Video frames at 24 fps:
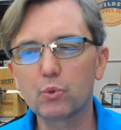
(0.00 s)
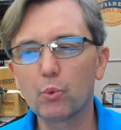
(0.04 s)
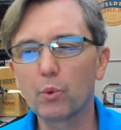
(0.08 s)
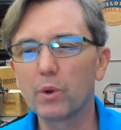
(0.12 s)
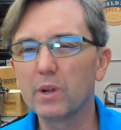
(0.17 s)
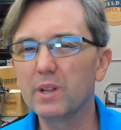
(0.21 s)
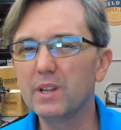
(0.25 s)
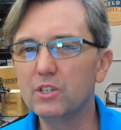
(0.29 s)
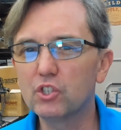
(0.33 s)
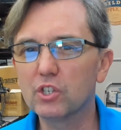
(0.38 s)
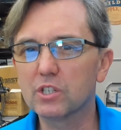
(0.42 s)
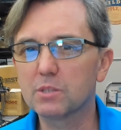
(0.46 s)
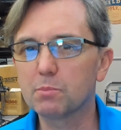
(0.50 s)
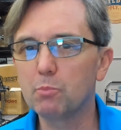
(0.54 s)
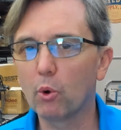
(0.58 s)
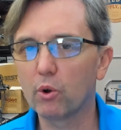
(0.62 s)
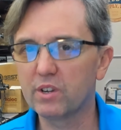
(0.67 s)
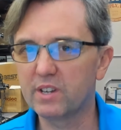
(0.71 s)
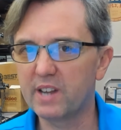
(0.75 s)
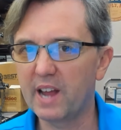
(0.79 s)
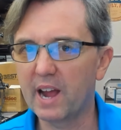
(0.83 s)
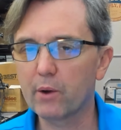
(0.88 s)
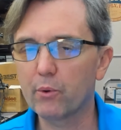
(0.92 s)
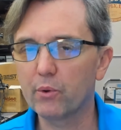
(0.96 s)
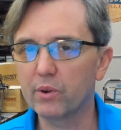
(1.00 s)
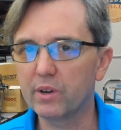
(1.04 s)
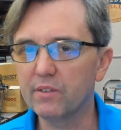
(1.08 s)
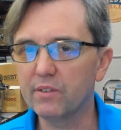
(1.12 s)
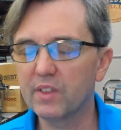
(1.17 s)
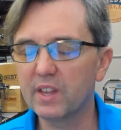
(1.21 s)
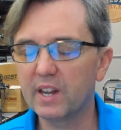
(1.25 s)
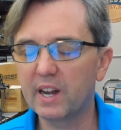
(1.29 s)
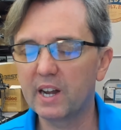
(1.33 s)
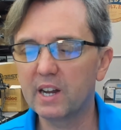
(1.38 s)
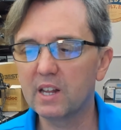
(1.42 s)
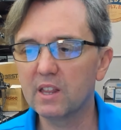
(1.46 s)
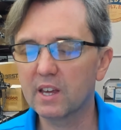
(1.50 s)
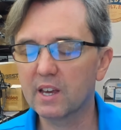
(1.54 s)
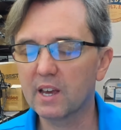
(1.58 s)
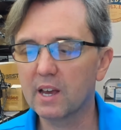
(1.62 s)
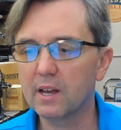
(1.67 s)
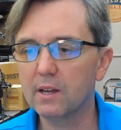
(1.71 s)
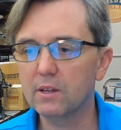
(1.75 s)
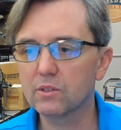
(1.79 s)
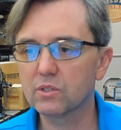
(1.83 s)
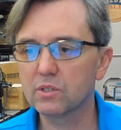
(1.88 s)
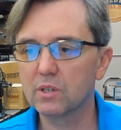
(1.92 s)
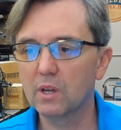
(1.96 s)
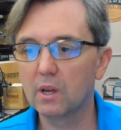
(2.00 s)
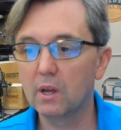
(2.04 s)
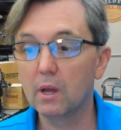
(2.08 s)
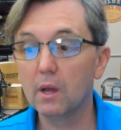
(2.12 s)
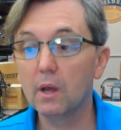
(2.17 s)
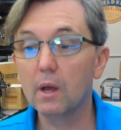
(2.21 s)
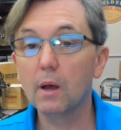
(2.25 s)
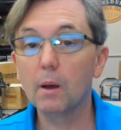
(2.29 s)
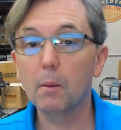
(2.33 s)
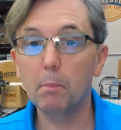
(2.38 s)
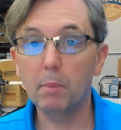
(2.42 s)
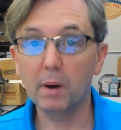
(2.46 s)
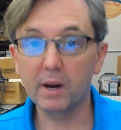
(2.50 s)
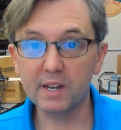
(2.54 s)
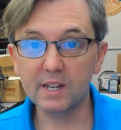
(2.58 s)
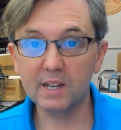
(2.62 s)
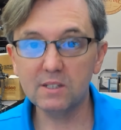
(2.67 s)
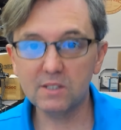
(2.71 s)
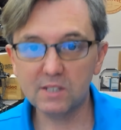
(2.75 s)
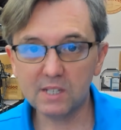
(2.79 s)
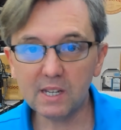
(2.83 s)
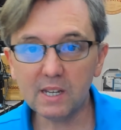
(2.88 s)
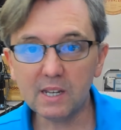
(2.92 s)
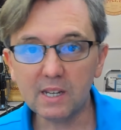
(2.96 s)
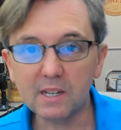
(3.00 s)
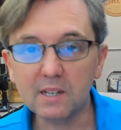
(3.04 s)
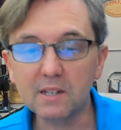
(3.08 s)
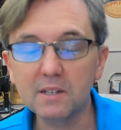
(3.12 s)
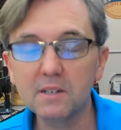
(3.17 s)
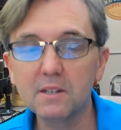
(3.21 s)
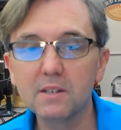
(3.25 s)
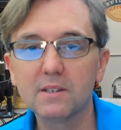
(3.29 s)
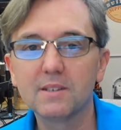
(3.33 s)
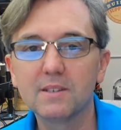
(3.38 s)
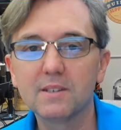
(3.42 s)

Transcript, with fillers: really just more decorative than anything else. But indeed,